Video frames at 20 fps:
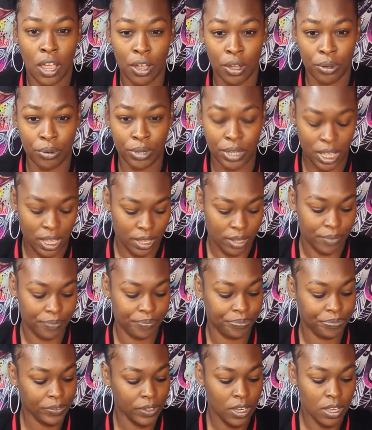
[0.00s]
Okay.
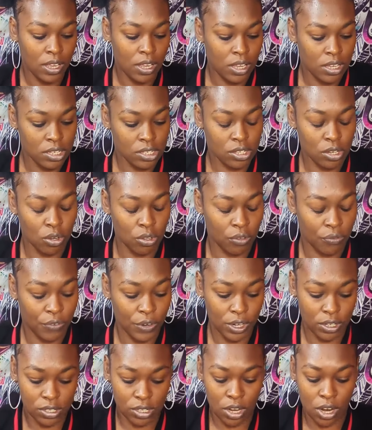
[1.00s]
So the
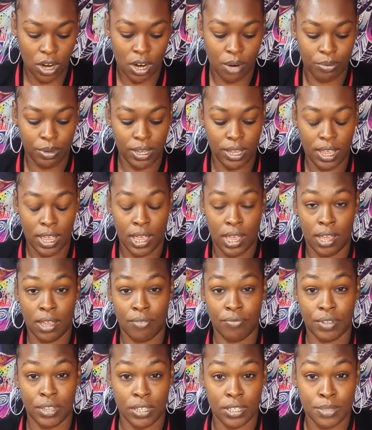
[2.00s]
first card we
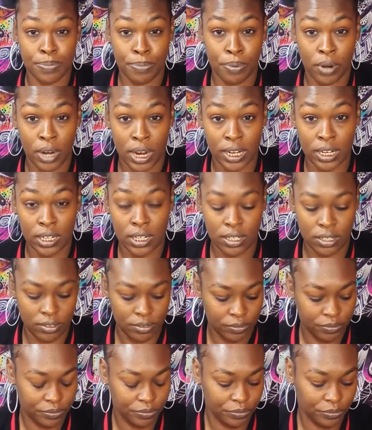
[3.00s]
have is Pregnant.